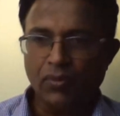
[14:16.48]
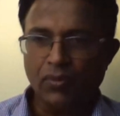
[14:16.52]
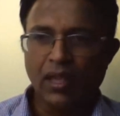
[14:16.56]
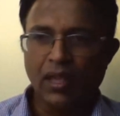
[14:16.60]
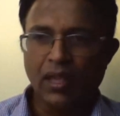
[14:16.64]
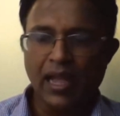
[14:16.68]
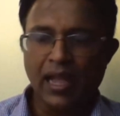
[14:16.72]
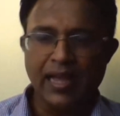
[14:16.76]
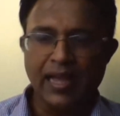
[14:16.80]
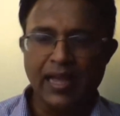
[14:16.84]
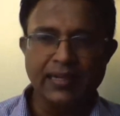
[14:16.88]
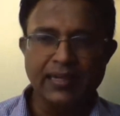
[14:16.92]

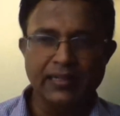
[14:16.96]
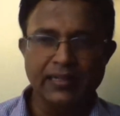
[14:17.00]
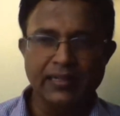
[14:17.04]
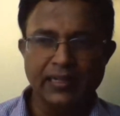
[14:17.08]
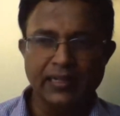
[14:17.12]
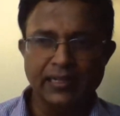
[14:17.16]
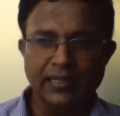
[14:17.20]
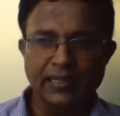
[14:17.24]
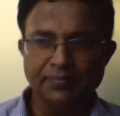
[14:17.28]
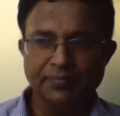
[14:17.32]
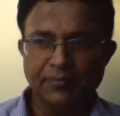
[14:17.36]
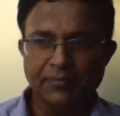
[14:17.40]
And
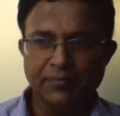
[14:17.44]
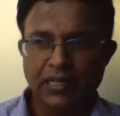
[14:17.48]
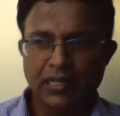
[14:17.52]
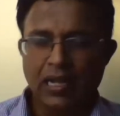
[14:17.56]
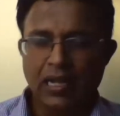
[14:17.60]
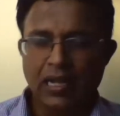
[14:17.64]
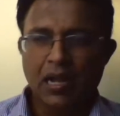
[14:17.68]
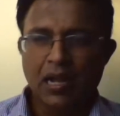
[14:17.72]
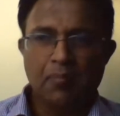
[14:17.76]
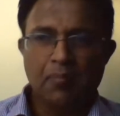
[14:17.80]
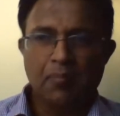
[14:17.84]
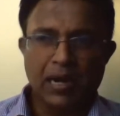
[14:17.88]

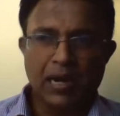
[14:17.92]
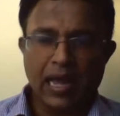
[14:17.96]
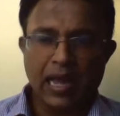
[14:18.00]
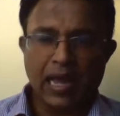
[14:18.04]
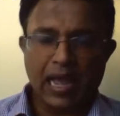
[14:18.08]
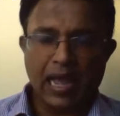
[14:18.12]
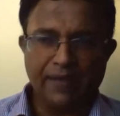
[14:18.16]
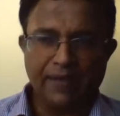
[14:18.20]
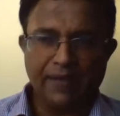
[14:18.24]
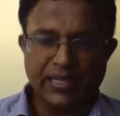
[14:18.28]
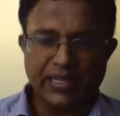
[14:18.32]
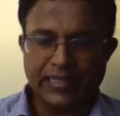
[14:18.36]
but
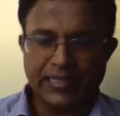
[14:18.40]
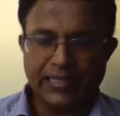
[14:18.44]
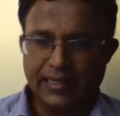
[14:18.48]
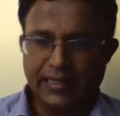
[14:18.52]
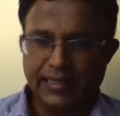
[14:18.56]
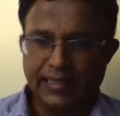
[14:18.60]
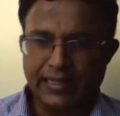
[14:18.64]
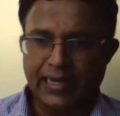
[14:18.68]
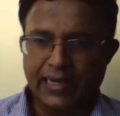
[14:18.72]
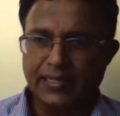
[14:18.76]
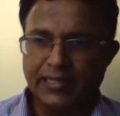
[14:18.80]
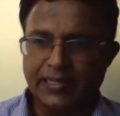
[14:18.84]
having said
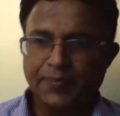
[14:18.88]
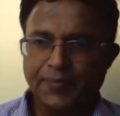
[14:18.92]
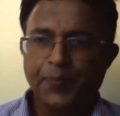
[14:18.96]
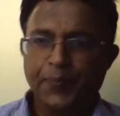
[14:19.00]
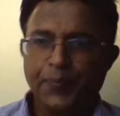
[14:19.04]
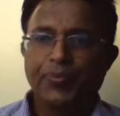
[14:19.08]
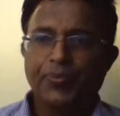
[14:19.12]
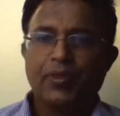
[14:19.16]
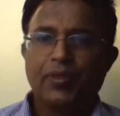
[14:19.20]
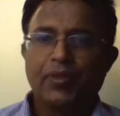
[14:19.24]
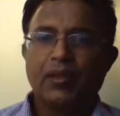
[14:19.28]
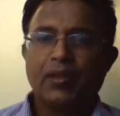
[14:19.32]

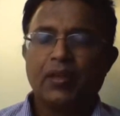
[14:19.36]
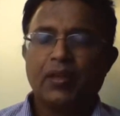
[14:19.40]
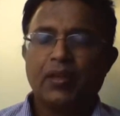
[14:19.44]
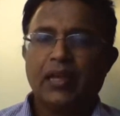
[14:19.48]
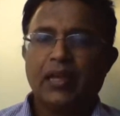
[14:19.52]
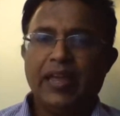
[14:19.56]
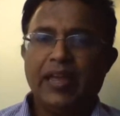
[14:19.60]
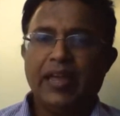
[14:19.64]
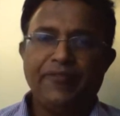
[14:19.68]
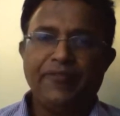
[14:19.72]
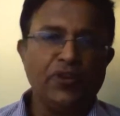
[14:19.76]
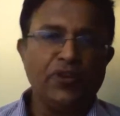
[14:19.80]
that,
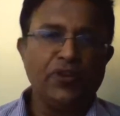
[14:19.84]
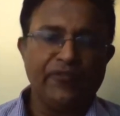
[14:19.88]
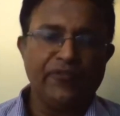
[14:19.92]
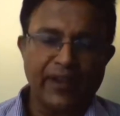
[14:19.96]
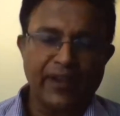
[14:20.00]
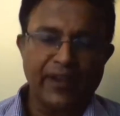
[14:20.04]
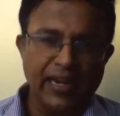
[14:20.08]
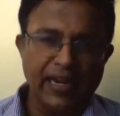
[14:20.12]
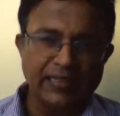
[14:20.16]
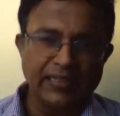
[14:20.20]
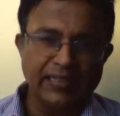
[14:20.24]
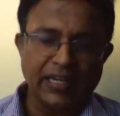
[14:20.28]
if you
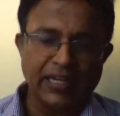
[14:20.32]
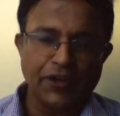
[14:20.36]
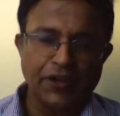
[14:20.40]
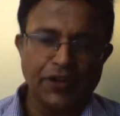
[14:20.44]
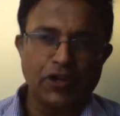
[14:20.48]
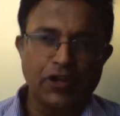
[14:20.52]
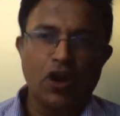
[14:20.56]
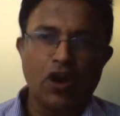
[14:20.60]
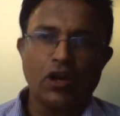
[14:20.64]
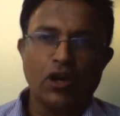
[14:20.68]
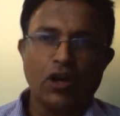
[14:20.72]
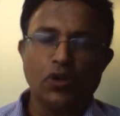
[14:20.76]
feel that you're
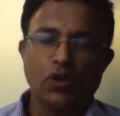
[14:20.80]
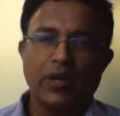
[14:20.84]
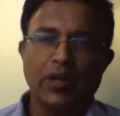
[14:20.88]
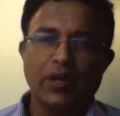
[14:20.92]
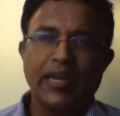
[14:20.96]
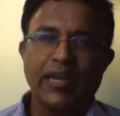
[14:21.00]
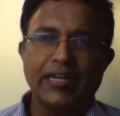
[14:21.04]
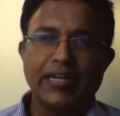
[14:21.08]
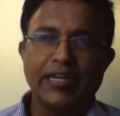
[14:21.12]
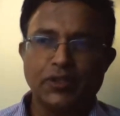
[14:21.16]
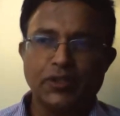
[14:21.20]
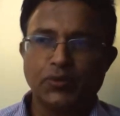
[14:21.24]
not
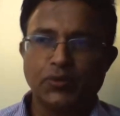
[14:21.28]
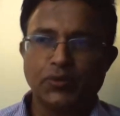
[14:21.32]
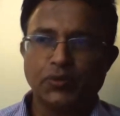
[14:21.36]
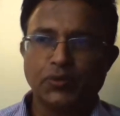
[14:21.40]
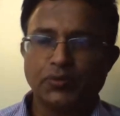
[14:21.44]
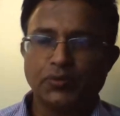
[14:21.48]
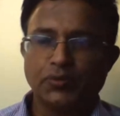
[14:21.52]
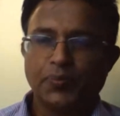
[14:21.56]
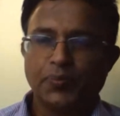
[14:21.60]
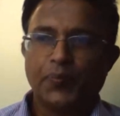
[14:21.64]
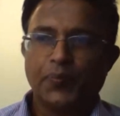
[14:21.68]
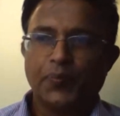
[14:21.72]
looking
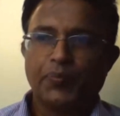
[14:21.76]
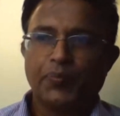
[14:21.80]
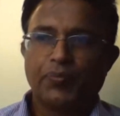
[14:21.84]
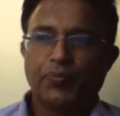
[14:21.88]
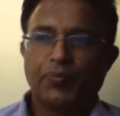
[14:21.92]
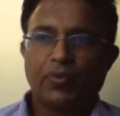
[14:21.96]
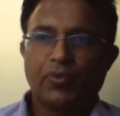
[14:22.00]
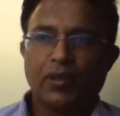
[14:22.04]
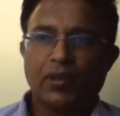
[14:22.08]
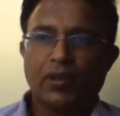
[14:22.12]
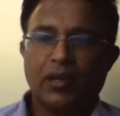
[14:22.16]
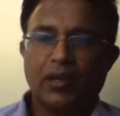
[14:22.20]
to,
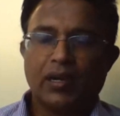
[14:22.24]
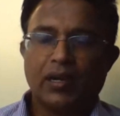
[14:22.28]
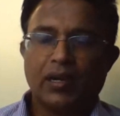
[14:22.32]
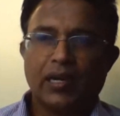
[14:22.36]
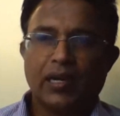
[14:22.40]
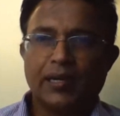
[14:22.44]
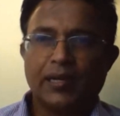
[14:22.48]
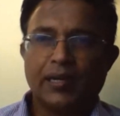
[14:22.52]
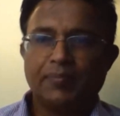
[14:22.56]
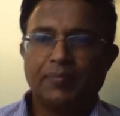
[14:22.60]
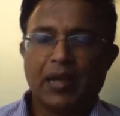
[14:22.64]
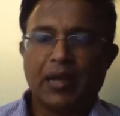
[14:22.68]

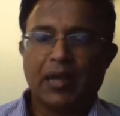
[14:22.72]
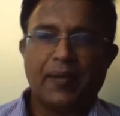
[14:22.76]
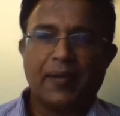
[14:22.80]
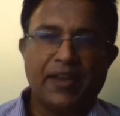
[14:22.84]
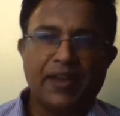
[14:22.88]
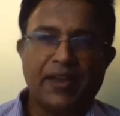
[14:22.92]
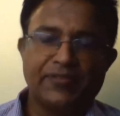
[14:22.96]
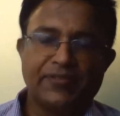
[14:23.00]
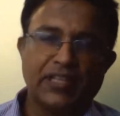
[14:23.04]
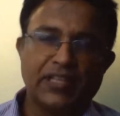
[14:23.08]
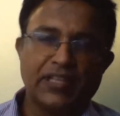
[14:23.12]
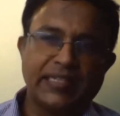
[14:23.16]

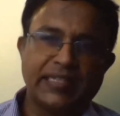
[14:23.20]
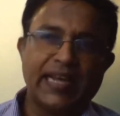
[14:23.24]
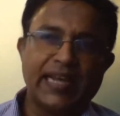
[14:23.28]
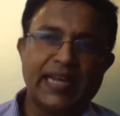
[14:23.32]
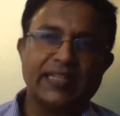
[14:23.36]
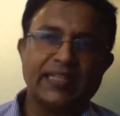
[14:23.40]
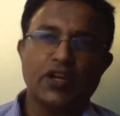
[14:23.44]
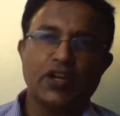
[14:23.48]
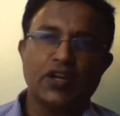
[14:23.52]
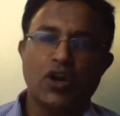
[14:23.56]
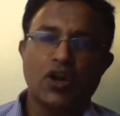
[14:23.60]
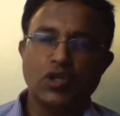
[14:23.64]
if the stakes
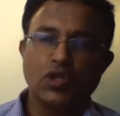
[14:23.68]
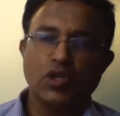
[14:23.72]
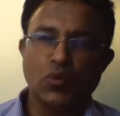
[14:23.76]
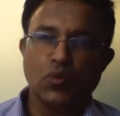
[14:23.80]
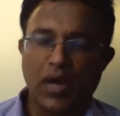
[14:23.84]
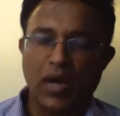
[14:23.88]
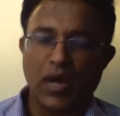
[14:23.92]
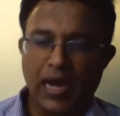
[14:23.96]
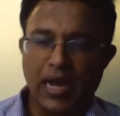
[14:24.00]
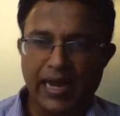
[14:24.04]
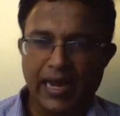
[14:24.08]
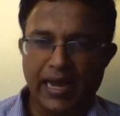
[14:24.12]
are not too
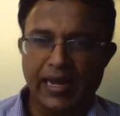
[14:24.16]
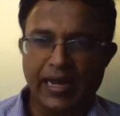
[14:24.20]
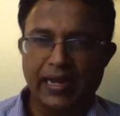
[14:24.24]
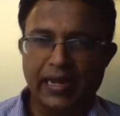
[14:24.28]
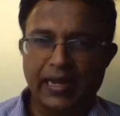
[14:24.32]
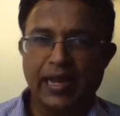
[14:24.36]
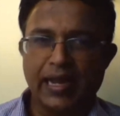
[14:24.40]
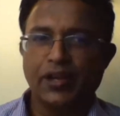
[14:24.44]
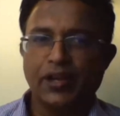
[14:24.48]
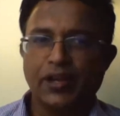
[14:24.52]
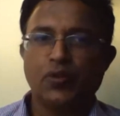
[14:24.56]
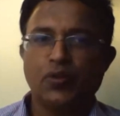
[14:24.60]
high
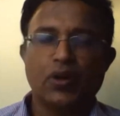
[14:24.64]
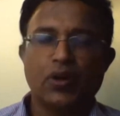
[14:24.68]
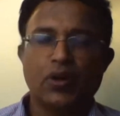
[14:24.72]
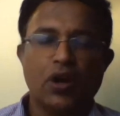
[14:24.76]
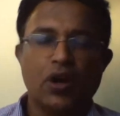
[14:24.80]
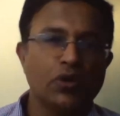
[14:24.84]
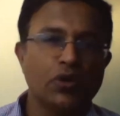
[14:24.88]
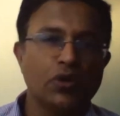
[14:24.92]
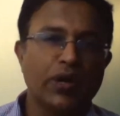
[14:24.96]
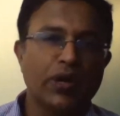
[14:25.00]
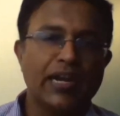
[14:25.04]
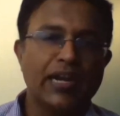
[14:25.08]
and you're not
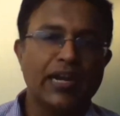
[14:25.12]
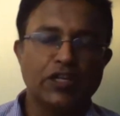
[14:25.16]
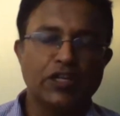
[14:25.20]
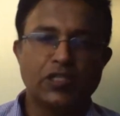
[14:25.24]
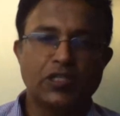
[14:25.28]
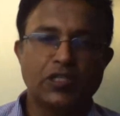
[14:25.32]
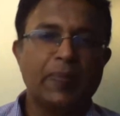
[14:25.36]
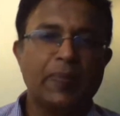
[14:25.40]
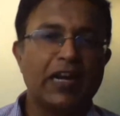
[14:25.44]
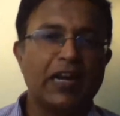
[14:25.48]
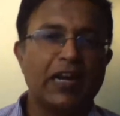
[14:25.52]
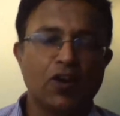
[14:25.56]
looking to
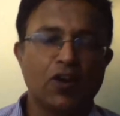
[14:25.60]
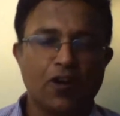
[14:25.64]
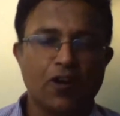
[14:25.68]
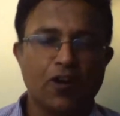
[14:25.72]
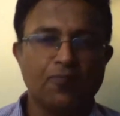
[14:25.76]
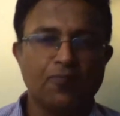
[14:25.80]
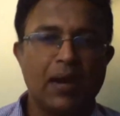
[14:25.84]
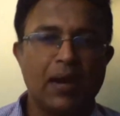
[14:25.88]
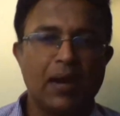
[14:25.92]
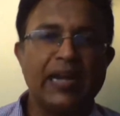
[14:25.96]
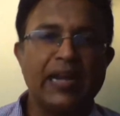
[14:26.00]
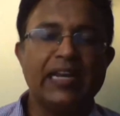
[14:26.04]
spend a lot of
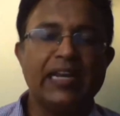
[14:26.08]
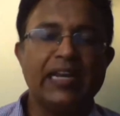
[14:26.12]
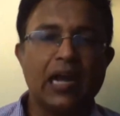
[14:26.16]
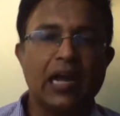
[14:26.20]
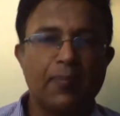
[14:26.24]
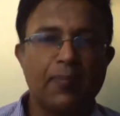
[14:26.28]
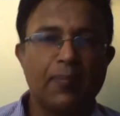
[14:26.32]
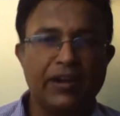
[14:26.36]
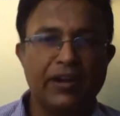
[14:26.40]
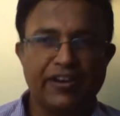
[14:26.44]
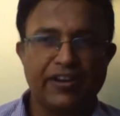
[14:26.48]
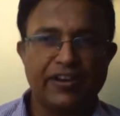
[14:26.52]
money in
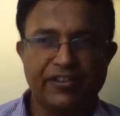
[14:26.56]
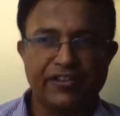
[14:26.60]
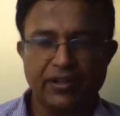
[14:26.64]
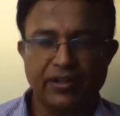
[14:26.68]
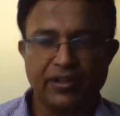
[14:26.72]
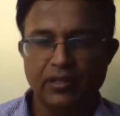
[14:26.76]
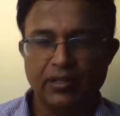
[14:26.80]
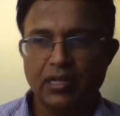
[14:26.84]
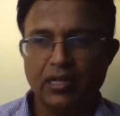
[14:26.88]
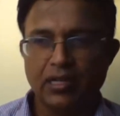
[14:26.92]
arbitration,